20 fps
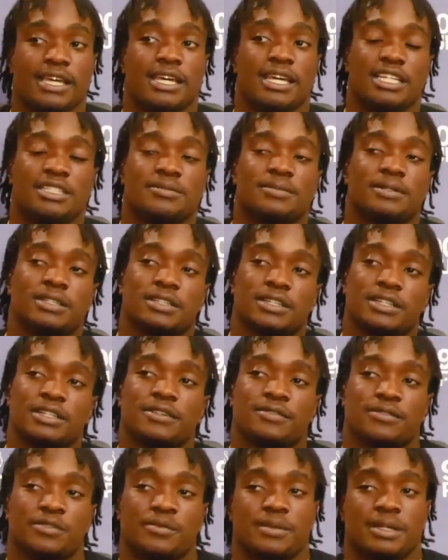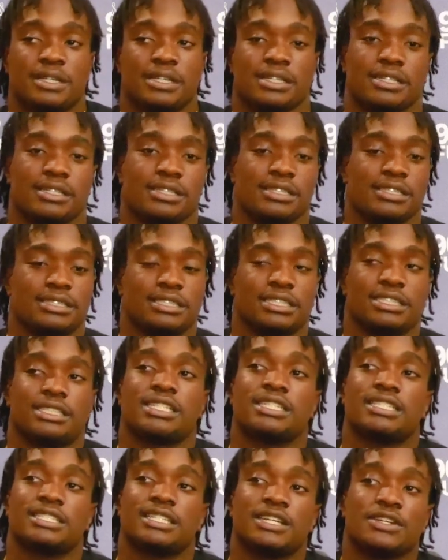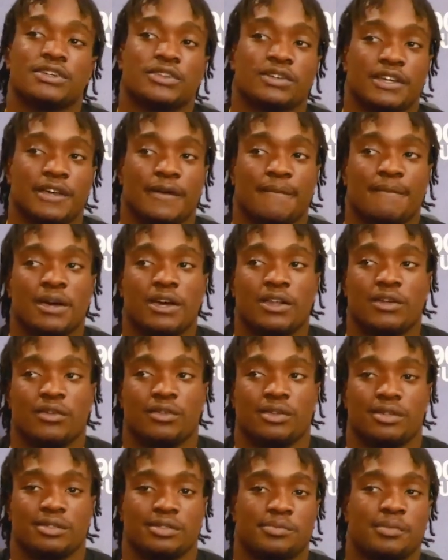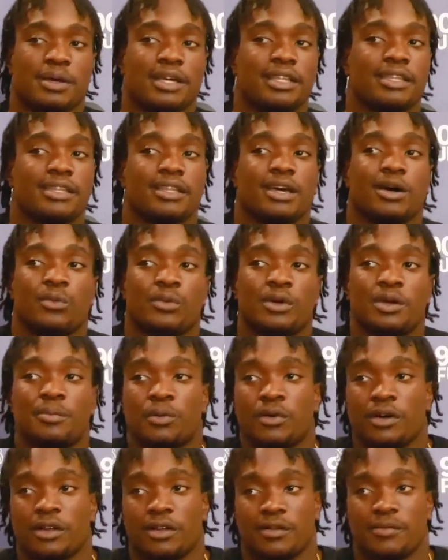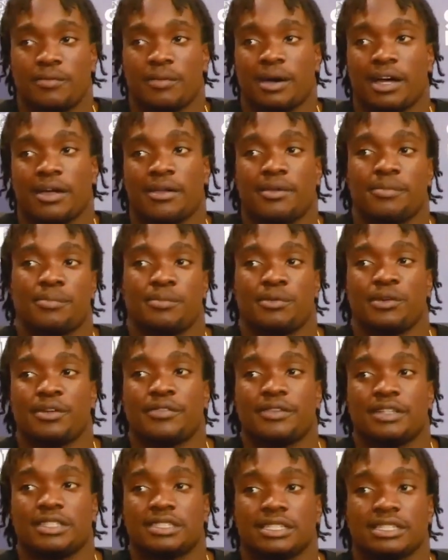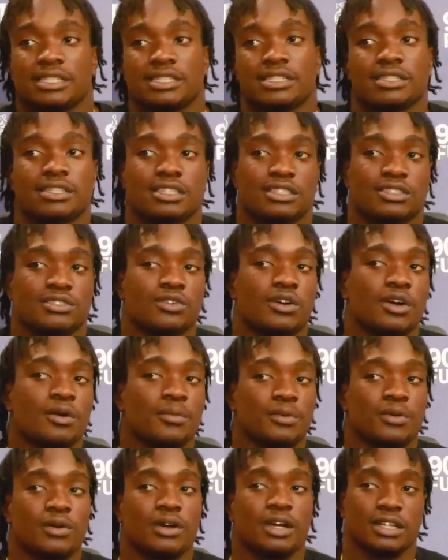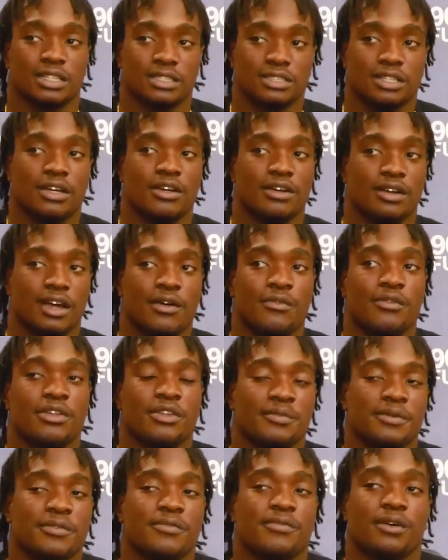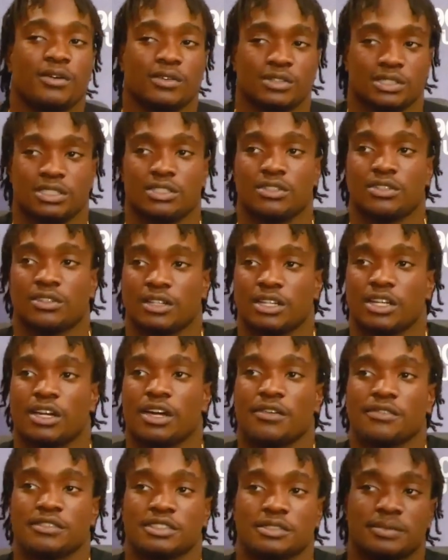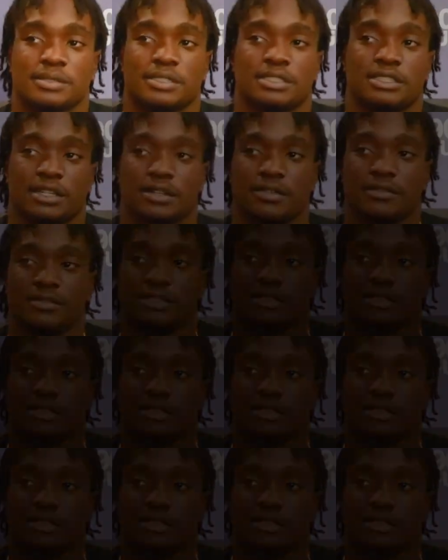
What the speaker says: it's been good for me to just continue to get better and make it a weak point of mine previously a strong point. So I've really been focused on the coverage piece of it.